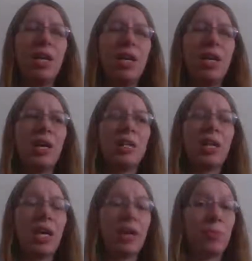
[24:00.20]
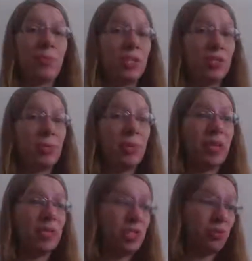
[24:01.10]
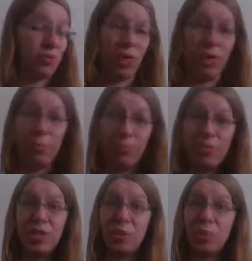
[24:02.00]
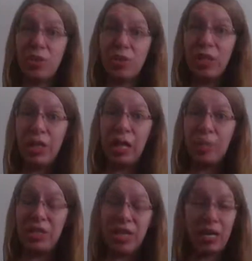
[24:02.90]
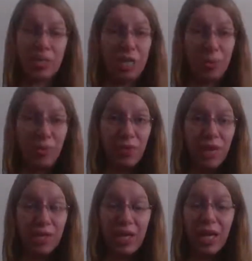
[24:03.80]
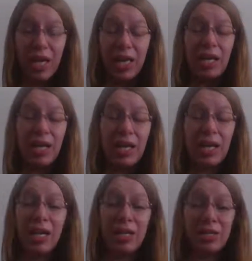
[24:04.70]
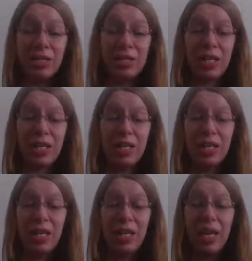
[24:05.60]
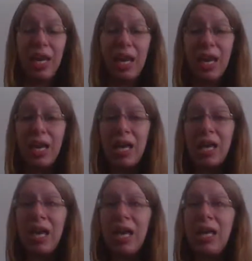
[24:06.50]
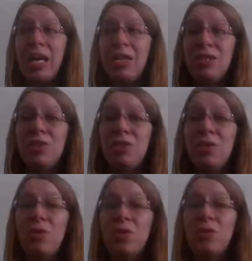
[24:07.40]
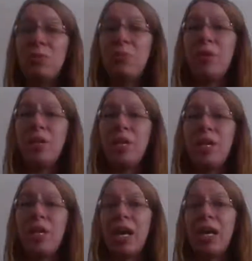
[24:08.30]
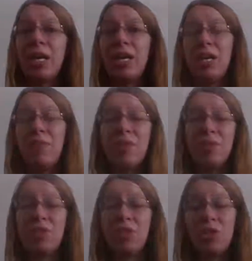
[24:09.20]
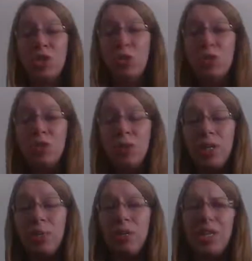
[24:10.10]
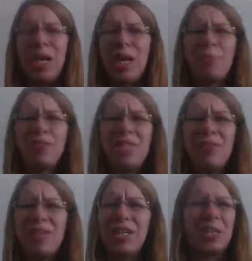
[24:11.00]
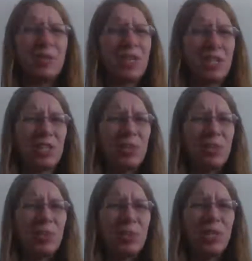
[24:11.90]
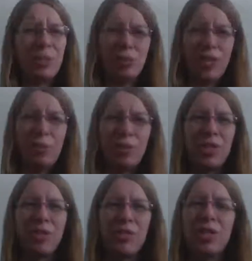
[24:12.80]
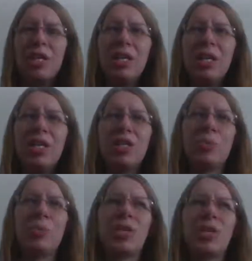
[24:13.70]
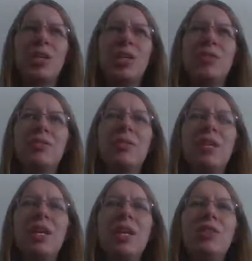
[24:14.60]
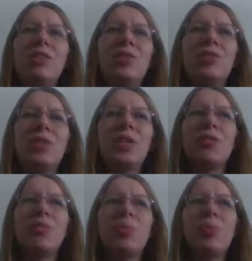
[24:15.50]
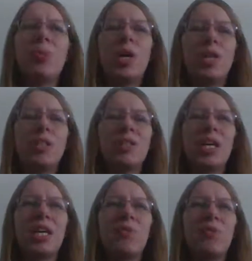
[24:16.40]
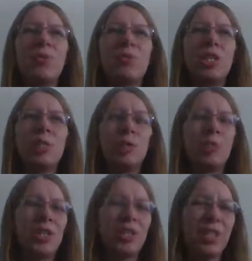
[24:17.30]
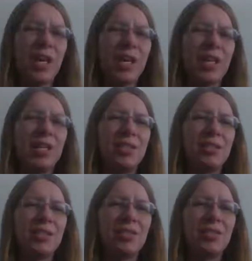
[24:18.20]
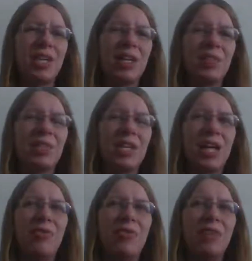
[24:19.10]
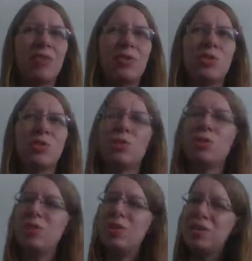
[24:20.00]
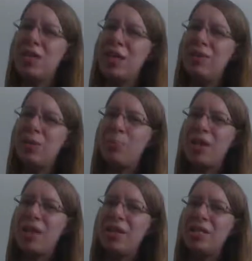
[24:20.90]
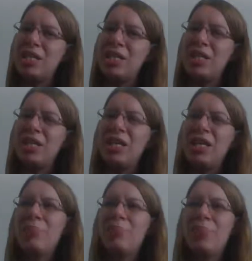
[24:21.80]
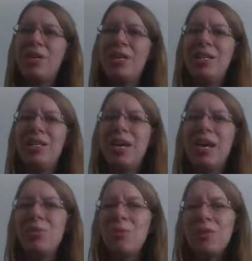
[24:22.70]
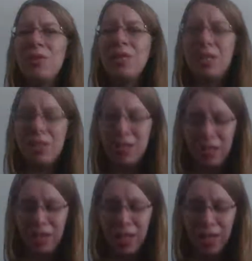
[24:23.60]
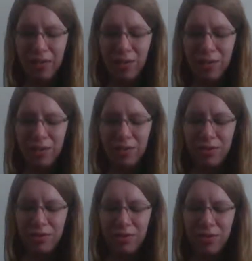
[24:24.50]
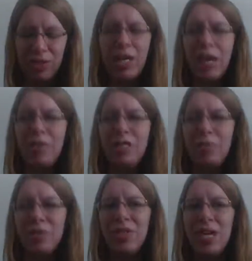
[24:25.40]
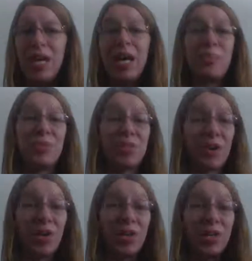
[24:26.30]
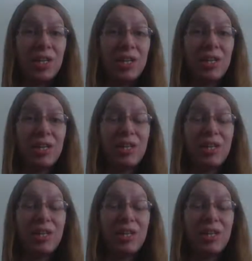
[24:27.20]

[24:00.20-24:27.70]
and I have an instant message from this person that I had been texting with all day. And it's just kind of like, hey, I hate to do this, but like I can't have anything to do with you anymore. Like I'm leaving. I think that was actually the term they used. I'm leaving, just because there sort of was like, if you read between the lines and stuff, it's like I feel like there sort of was kind of an apology, but not really. And still having them say I'm sorry